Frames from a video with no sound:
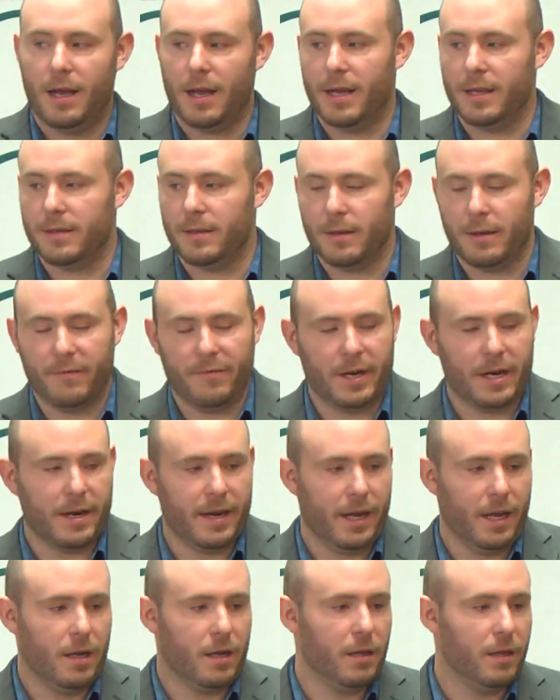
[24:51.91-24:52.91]
a, a
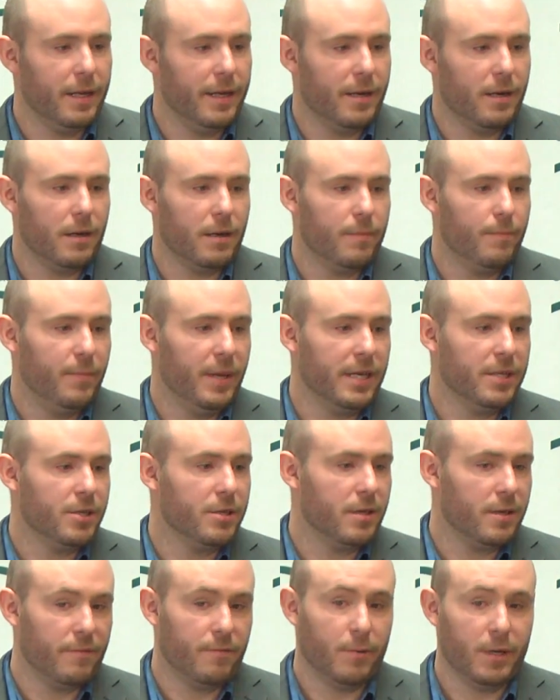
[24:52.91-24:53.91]
very clear
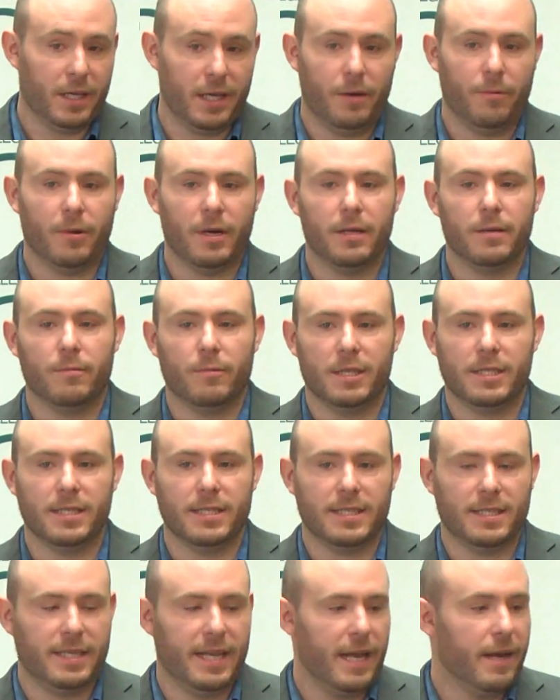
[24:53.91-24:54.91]
picture of really what, what's
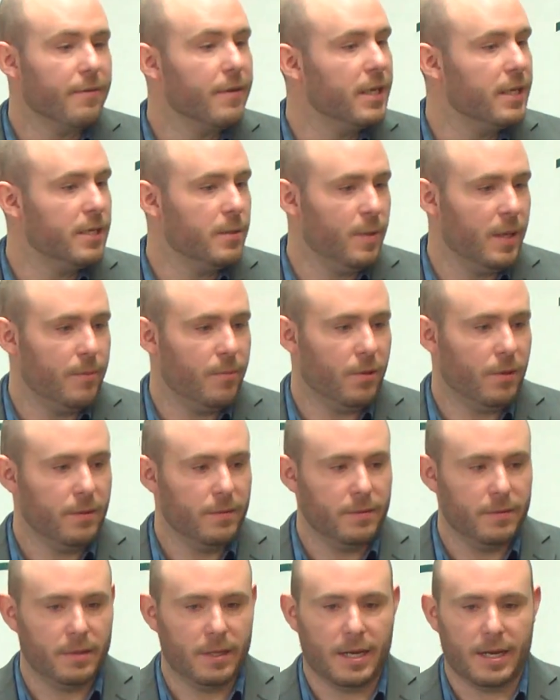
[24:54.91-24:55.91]
at stake for these
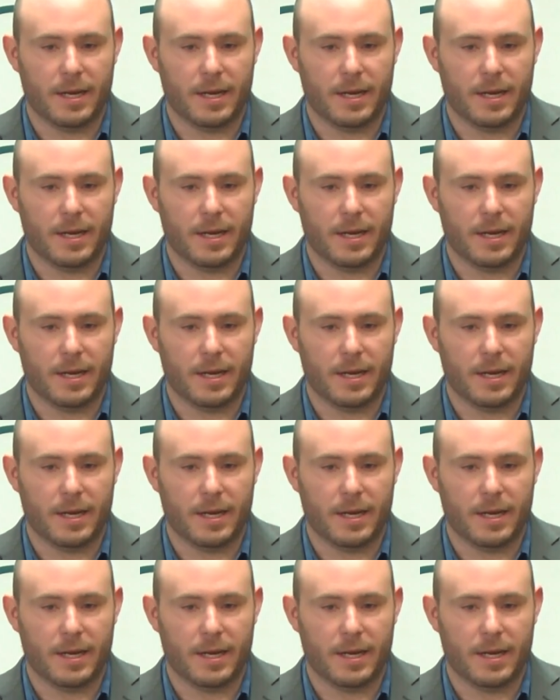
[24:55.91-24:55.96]
people.